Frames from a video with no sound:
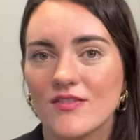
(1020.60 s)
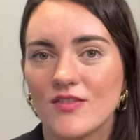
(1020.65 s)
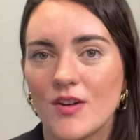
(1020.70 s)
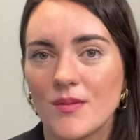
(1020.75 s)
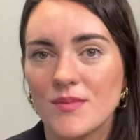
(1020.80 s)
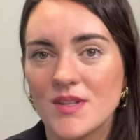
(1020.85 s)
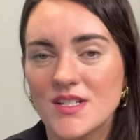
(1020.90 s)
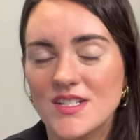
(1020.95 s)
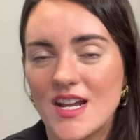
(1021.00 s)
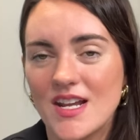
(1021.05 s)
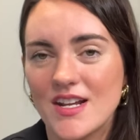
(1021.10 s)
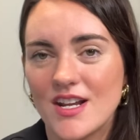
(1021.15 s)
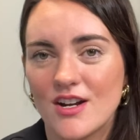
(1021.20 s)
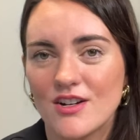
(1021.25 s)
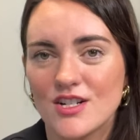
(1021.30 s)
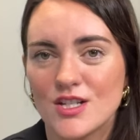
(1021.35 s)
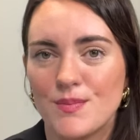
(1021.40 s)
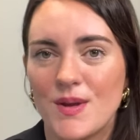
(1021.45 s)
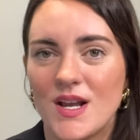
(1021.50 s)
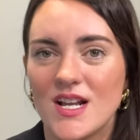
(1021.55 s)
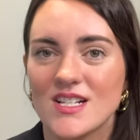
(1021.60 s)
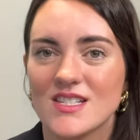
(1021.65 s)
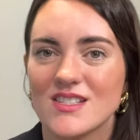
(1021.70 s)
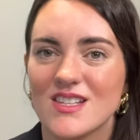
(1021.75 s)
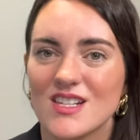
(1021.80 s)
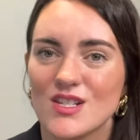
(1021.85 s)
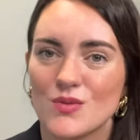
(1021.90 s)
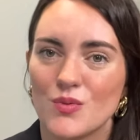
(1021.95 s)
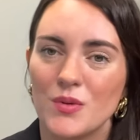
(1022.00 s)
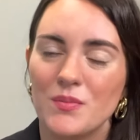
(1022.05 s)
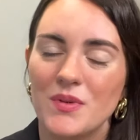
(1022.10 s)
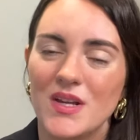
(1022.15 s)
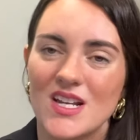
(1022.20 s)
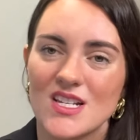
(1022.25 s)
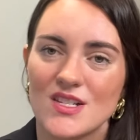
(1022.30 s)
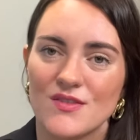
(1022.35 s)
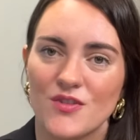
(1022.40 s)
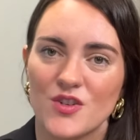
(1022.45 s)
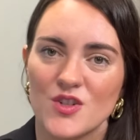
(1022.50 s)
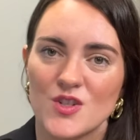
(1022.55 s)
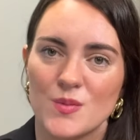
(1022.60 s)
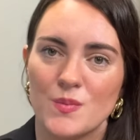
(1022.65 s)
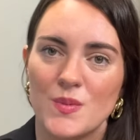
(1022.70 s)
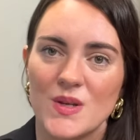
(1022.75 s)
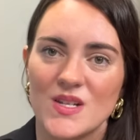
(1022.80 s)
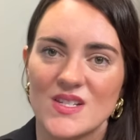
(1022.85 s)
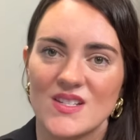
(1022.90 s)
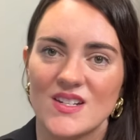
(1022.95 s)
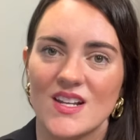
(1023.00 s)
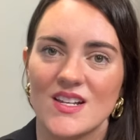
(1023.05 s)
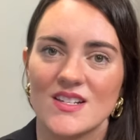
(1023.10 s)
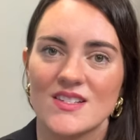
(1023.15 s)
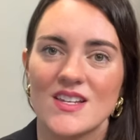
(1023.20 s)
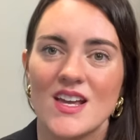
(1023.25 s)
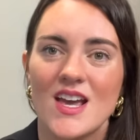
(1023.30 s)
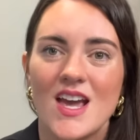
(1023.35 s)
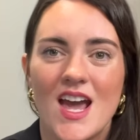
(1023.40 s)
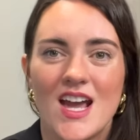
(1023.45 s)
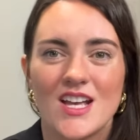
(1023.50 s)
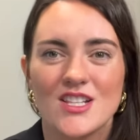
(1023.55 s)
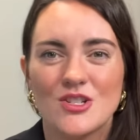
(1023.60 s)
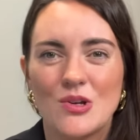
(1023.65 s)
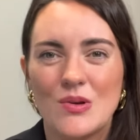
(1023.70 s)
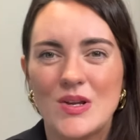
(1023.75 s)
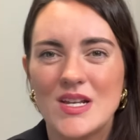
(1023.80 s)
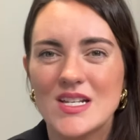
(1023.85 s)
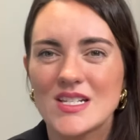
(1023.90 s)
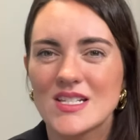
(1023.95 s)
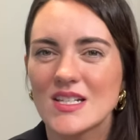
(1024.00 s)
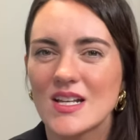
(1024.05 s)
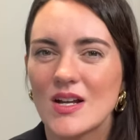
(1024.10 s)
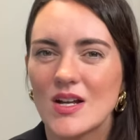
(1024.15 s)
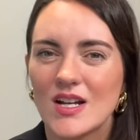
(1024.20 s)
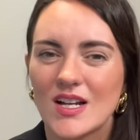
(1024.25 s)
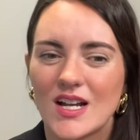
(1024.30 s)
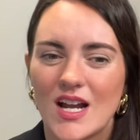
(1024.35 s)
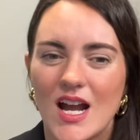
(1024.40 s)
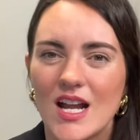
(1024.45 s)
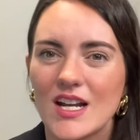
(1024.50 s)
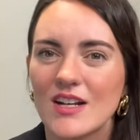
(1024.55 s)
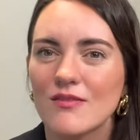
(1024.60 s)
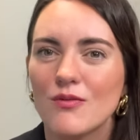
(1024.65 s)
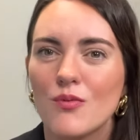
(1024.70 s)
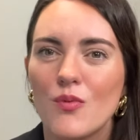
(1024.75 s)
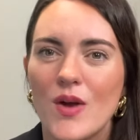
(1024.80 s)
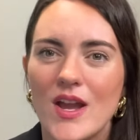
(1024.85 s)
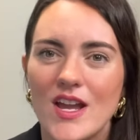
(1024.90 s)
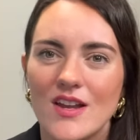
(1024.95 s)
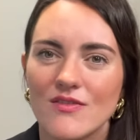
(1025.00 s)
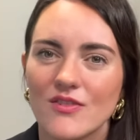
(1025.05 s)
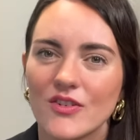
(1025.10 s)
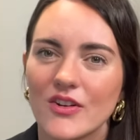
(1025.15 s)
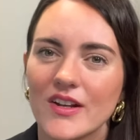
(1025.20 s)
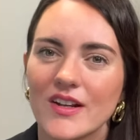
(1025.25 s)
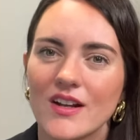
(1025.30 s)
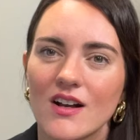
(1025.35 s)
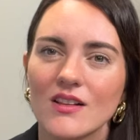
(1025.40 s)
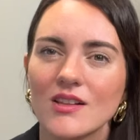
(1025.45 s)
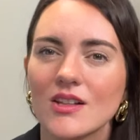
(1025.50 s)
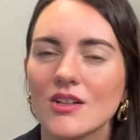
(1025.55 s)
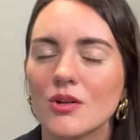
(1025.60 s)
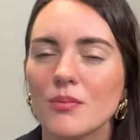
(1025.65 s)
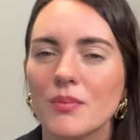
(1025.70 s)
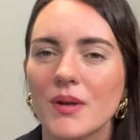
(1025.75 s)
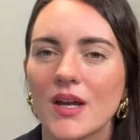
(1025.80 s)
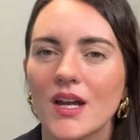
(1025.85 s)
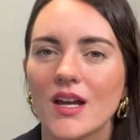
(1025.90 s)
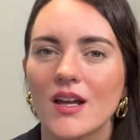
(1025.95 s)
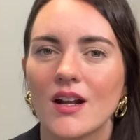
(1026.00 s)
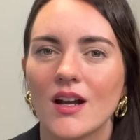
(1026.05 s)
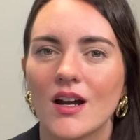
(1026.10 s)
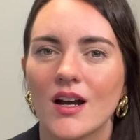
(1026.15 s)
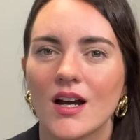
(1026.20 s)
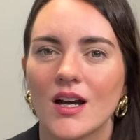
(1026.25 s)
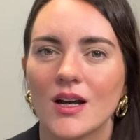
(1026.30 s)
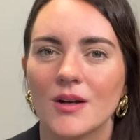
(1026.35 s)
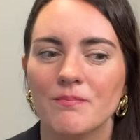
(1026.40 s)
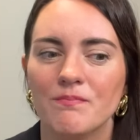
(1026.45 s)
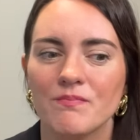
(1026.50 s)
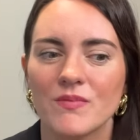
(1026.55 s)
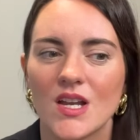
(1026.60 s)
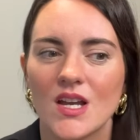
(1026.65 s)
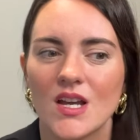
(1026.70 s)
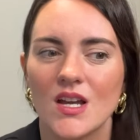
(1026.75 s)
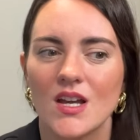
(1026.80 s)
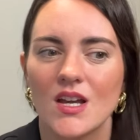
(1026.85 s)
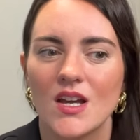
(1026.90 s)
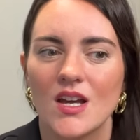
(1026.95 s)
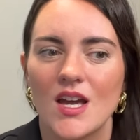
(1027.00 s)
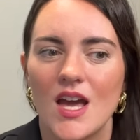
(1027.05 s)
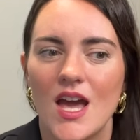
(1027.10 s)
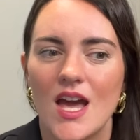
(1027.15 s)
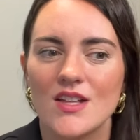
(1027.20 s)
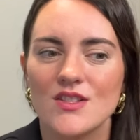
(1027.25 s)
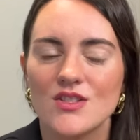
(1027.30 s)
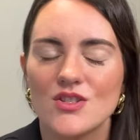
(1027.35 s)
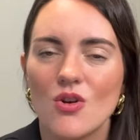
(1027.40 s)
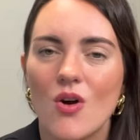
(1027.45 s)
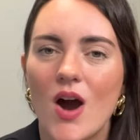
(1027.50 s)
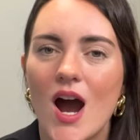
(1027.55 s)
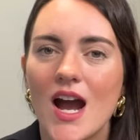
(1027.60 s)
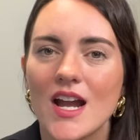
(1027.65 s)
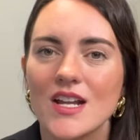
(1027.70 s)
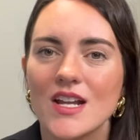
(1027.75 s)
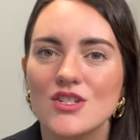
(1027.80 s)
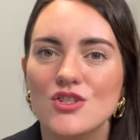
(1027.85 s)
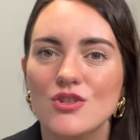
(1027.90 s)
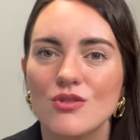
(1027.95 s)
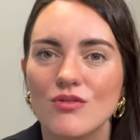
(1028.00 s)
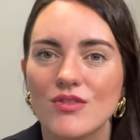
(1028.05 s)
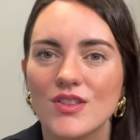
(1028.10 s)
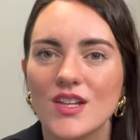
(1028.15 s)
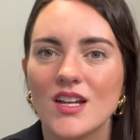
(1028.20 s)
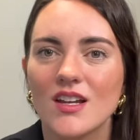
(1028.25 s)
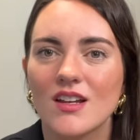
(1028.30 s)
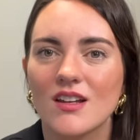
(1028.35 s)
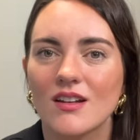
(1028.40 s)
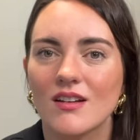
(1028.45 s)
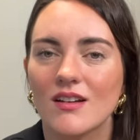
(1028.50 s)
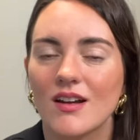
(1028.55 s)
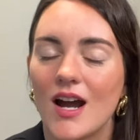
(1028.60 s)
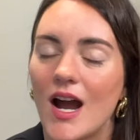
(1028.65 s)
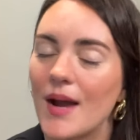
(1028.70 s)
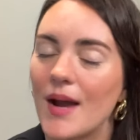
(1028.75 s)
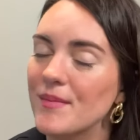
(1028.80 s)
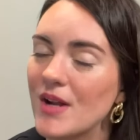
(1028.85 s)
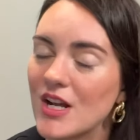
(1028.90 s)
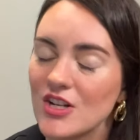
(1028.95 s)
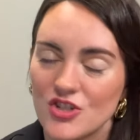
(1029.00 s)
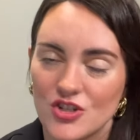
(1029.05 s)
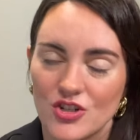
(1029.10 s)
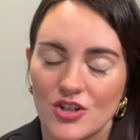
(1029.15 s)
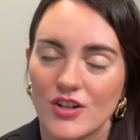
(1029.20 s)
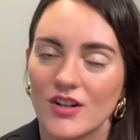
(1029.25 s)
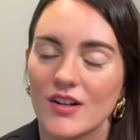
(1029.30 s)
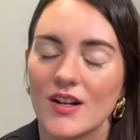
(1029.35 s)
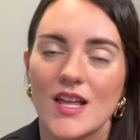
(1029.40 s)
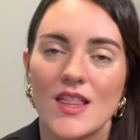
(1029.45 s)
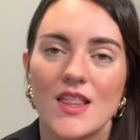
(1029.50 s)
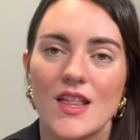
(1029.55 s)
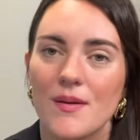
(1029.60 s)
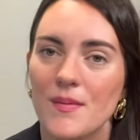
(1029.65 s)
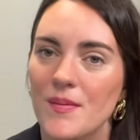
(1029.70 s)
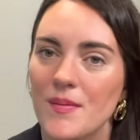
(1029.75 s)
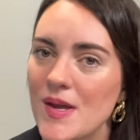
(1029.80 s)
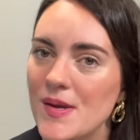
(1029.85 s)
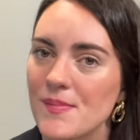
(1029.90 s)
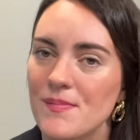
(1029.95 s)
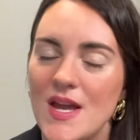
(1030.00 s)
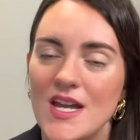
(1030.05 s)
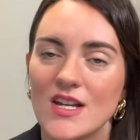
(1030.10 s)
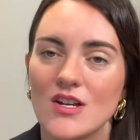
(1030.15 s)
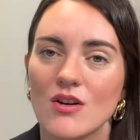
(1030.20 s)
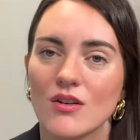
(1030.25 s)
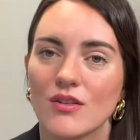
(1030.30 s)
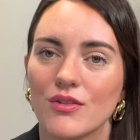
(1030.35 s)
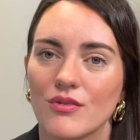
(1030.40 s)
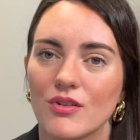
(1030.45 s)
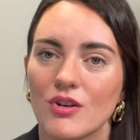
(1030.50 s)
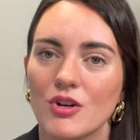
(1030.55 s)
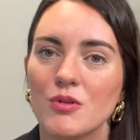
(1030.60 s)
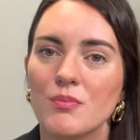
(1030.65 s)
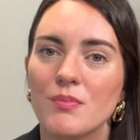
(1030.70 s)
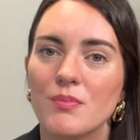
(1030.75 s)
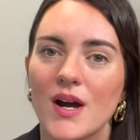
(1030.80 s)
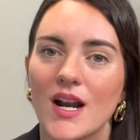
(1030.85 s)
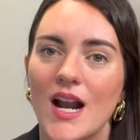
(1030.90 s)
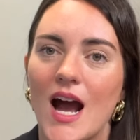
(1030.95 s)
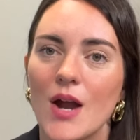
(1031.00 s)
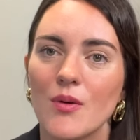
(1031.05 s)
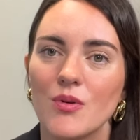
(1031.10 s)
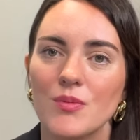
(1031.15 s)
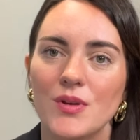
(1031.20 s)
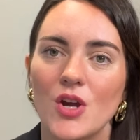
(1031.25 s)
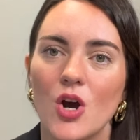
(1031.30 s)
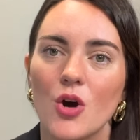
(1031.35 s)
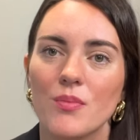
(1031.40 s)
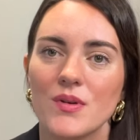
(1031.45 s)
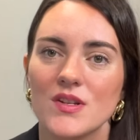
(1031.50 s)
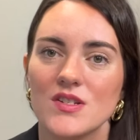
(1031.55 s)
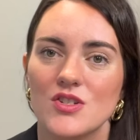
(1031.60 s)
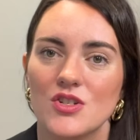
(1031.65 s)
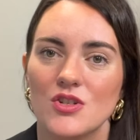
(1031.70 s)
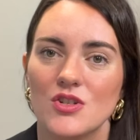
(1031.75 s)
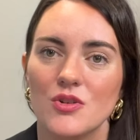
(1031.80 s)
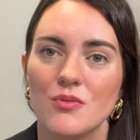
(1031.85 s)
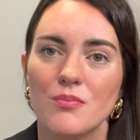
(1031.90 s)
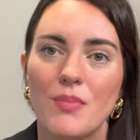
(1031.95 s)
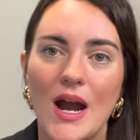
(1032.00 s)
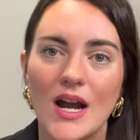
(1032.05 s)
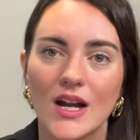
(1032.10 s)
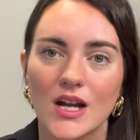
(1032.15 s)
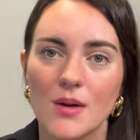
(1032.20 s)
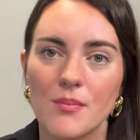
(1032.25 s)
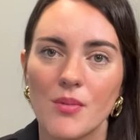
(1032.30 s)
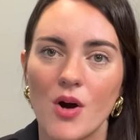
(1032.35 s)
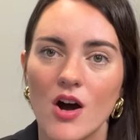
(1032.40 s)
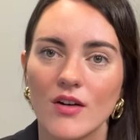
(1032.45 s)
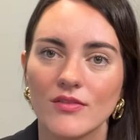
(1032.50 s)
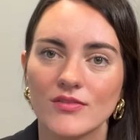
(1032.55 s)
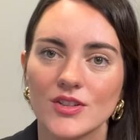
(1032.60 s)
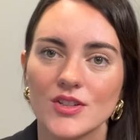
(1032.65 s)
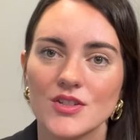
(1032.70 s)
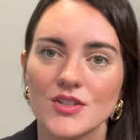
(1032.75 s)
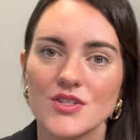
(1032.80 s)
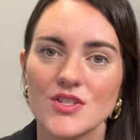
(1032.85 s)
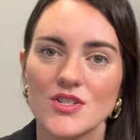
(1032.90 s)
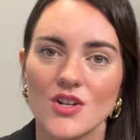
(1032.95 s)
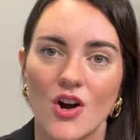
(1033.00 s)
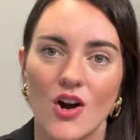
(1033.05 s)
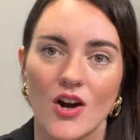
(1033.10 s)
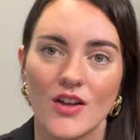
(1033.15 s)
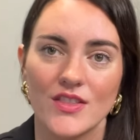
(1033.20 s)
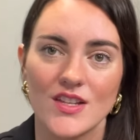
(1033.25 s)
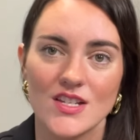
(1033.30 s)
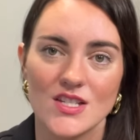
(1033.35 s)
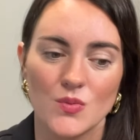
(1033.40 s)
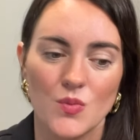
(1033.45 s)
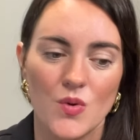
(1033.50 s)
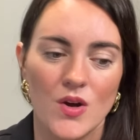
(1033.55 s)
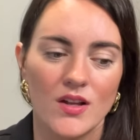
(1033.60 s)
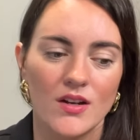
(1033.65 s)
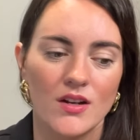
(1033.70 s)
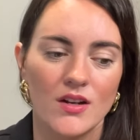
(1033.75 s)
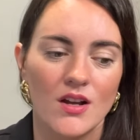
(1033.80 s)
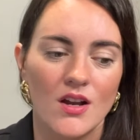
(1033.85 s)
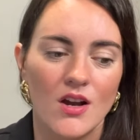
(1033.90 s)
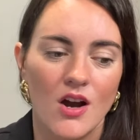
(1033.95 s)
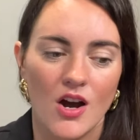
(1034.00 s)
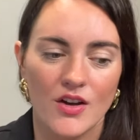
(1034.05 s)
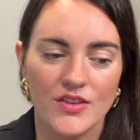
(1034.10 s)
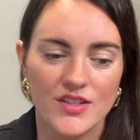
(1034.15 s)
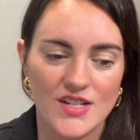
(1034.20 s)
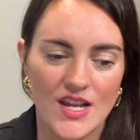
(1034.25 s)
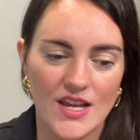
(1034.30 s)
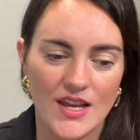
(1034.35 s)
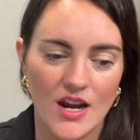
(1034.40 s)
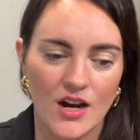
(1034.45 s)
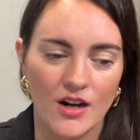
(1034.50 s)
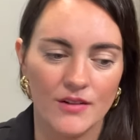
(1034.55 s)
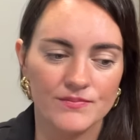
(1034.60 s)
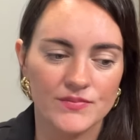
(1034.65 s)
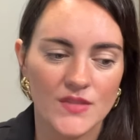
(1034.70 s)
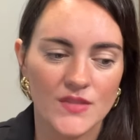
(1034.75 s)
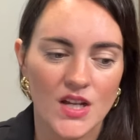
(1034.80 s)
from the daycare space. This would be his first business. And so he's kind of wavering a little bit. And so I do think, I'm not sure, it may go through, but I would be open to backup offers on this one, on the daycare.